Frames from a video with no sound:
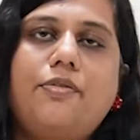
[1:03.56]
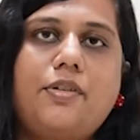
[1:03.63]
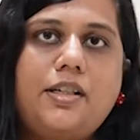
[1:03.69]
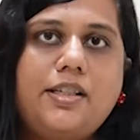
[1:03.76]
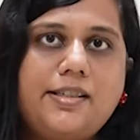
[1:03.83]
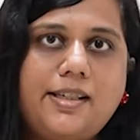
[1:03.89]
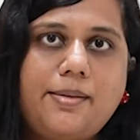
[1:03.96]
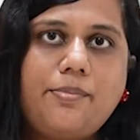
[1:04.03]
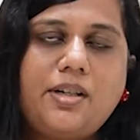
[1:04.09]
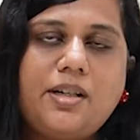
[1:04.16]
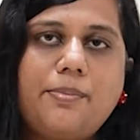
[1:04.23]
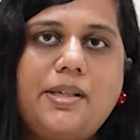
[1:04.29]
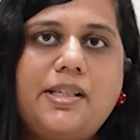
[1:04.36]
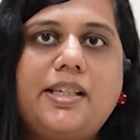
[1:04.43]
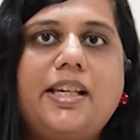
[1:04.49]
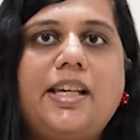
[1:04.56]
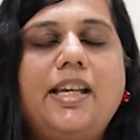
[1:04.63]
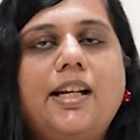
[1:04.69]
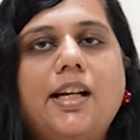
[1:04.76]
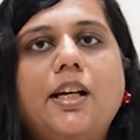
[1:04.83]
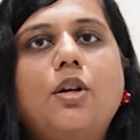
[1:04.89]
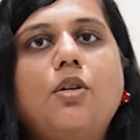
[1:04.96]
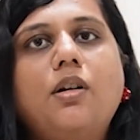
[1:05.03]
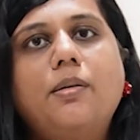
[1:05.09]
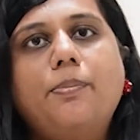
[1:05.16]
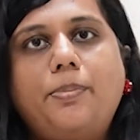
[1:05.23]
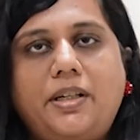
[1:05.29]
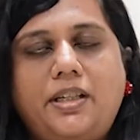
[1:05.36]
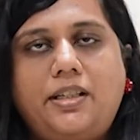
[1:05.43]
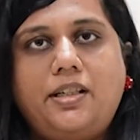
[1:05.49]
first symptom is irregular
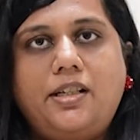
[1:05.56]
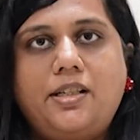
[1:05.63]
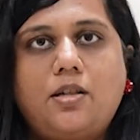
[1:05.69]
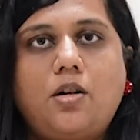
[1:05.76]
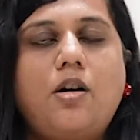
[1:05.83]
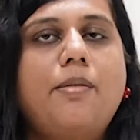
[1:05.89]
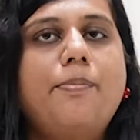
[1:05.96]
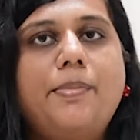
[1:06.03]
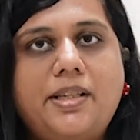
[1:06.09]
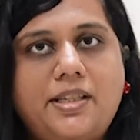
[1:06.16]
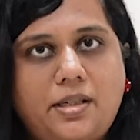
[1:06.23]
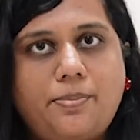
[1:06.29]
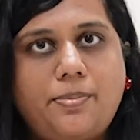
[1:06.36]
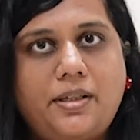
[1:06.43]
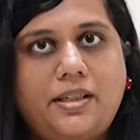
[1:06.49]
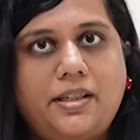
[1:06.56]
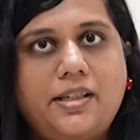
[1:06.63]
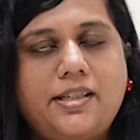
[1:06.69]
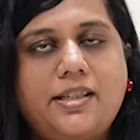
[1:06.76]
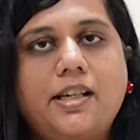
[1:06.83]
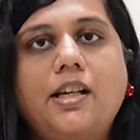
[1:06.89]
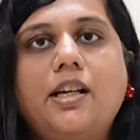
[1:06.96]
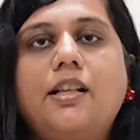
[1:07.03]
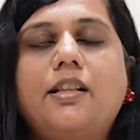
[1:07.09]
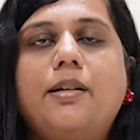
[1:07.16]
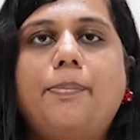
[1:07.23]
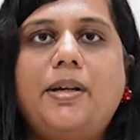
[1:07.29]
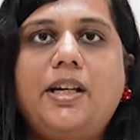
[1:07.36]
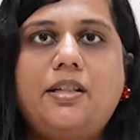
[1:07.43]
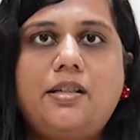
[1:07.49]
periods or missed periods the
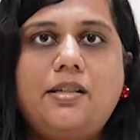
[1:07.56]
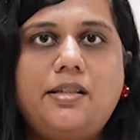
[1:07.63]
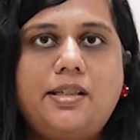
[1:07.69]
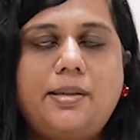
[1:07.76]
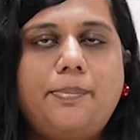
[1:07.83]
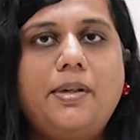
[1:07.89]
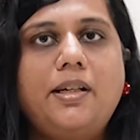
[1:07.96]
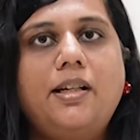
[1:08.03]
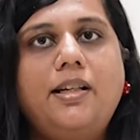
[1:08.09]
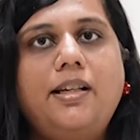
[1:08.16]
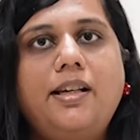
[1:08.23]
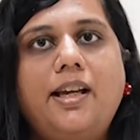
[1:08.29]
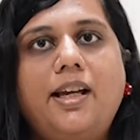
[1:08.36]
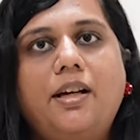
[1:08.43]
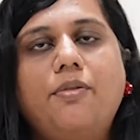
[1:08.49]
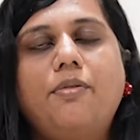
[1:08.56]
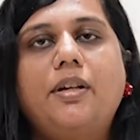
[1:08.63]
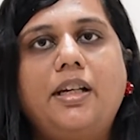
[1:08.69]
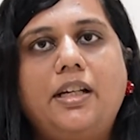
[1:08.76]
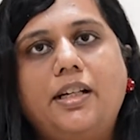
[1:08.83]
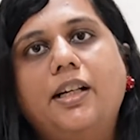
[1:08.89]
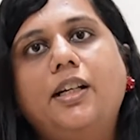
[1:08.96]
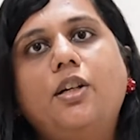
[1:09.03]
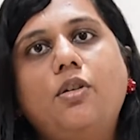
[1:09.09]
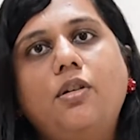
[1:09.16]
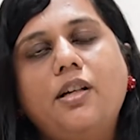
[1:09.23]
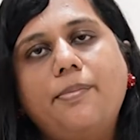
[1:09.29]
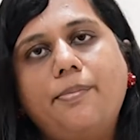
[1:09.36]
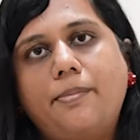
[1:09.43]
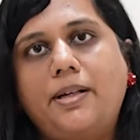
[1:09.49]
patients typically have
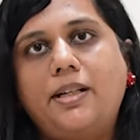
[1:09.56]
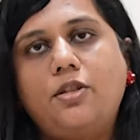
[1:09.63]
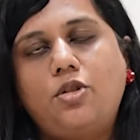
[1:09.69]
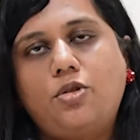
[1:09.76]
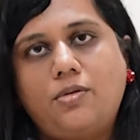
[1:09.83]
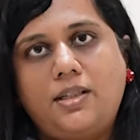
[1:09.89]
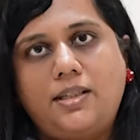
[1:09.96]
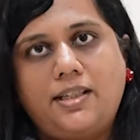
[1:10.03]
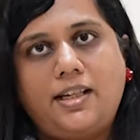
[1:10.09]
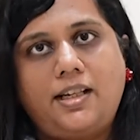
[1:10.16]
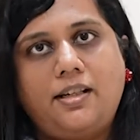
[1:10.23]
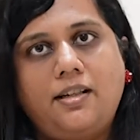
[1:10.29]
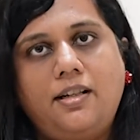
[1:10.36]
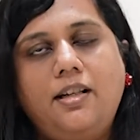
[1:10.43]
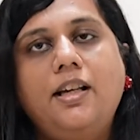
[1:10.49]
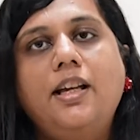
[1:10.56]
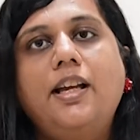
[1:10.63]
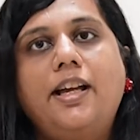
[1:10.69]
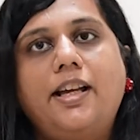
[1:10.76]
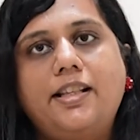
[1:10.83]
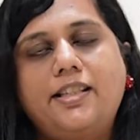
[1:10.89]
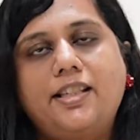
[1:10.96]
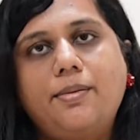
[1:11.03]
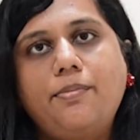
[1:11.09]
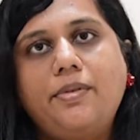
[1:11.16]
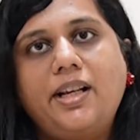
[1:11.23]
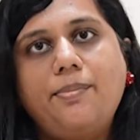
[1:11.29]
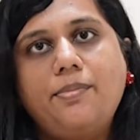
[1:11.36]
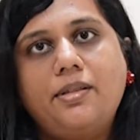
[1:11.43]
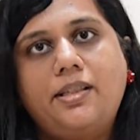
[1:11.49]
irregular menstrual cycle and
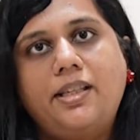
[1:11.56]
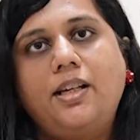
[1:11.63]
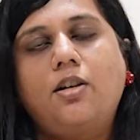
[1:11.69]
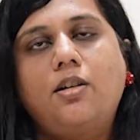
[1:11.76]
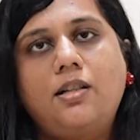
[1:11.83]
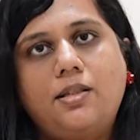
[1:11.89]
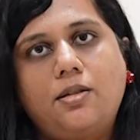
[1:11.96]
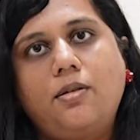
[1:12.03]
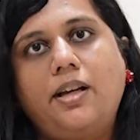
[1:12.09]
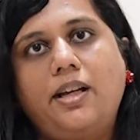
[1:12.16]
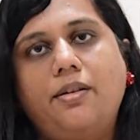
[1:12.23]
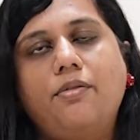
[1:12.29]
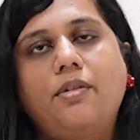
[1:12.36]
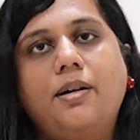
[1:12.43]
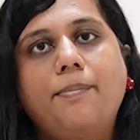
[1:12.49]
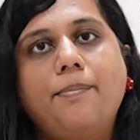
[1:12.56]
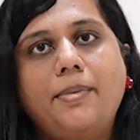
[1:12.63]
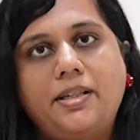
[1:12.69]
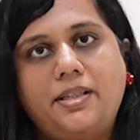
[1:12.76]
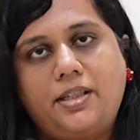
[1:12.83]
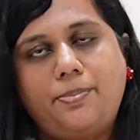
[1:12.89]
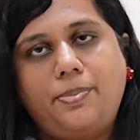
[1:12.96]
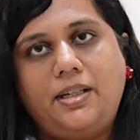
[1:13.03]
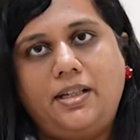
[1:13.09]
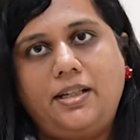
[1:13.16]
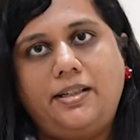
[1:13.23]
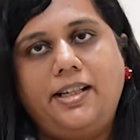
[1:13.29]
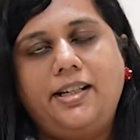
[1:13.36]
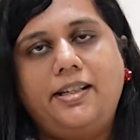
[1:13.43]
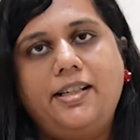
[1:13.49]
sometimes they also have a missed
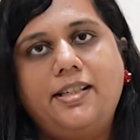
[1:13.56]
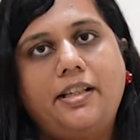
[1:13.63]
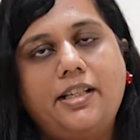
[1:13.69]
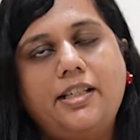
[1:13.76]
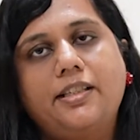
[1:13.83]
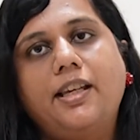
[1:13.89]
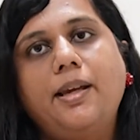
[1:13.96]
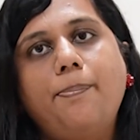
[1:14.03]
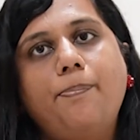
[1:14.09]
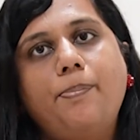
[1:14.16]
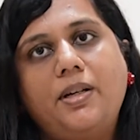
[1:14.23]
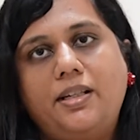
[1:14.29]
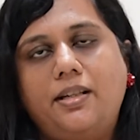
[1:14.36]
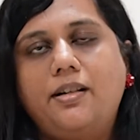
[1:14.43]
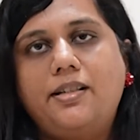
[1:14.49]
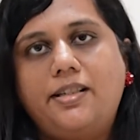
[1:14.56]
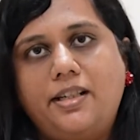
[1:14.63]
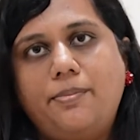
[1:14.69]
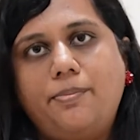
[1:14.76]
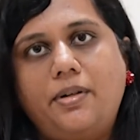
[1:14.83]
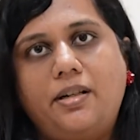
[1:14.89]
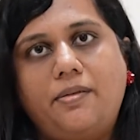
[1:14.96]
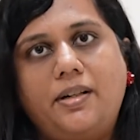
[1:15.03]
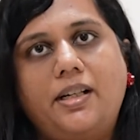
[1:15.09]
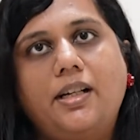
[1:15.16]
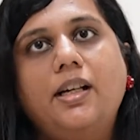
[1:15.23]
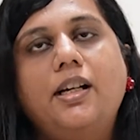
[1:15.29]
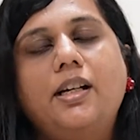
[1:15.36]
period that is they skip periods in between.